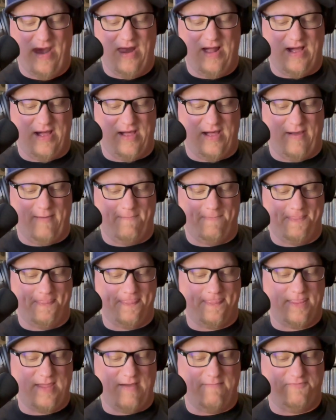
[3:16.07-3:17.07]
I'm
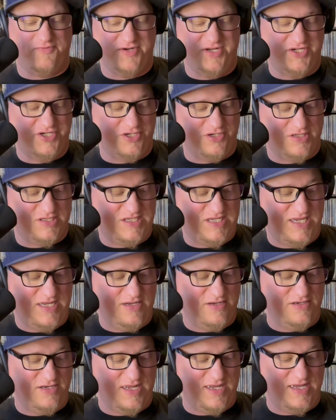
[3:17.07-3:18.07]
pretty sure
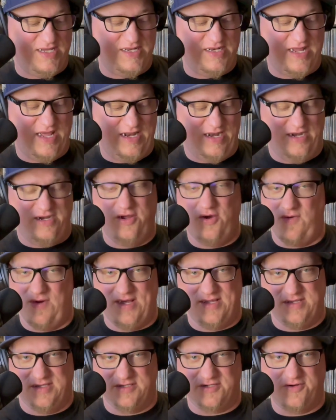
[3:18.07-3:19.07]
Tear did, and I know
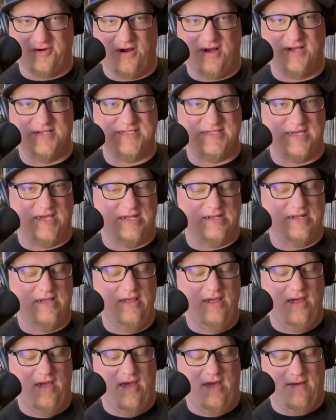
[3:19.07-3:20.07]
Headless Cross did.
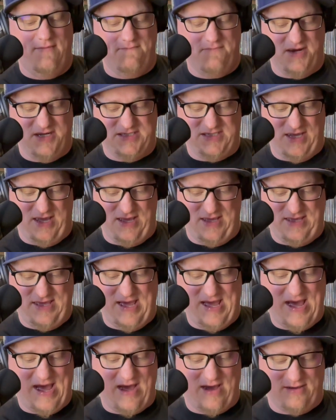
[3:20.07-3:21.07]
But,
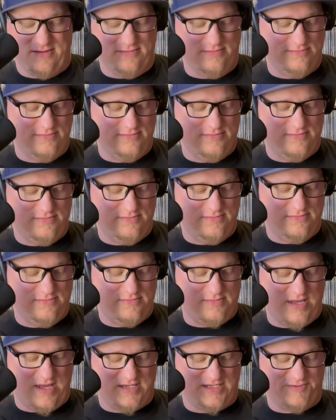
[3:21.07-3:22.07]
yeah,
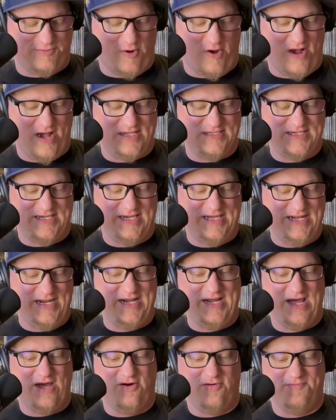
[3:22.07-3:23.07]
as far as
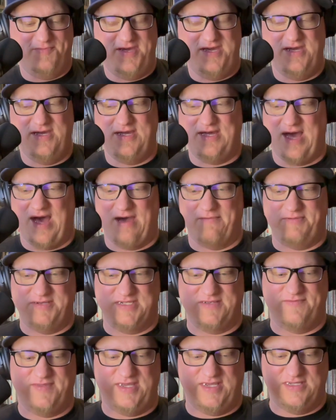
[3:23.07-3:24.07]
getting LP copies
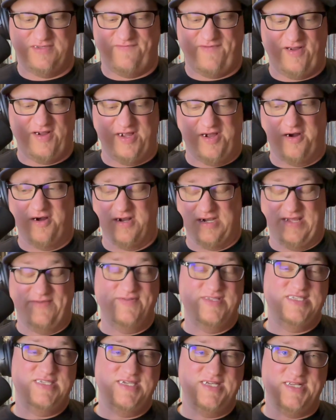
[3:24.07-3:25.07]
of these, very hard.
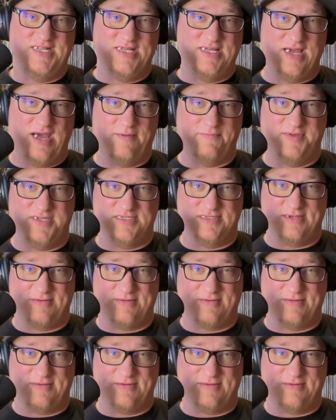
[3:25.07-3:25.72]
Even CD copies.